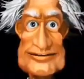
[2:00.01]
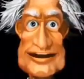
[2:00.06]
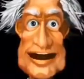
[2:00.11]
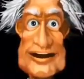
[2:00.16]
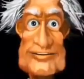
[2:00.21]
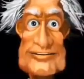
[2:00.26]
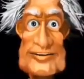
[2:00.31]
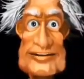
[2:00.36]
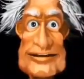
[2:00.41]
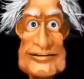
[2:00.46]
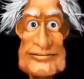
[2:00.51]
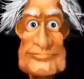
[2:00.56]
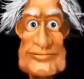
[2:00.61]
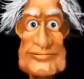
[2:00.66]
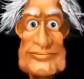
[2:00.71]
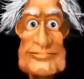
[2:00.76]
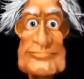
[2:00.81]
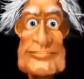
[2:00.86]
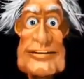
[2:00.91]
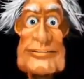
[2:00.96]
For
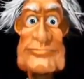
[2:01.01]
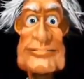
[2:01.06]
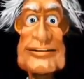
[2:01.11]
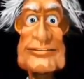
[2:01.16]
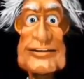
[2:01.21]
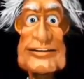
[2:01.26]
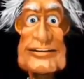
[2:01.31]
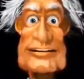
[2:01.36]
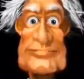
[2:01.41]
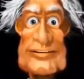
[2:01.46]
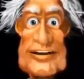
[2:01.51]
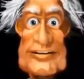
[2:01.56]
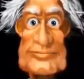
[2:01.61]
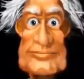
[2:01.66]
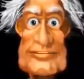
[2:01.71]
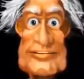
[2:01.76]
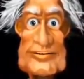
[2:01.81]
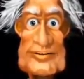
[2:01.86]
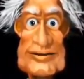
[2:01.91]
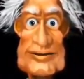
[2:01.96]
example, we have this
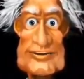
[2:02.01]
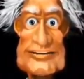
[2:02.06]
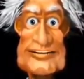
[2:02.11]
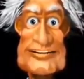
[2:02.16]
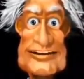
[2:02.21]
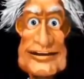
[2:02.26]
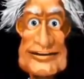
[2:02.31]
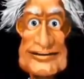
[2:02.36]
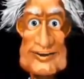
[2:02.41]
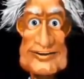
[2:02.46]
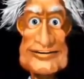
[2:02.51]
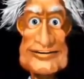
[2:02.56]
pump which can provide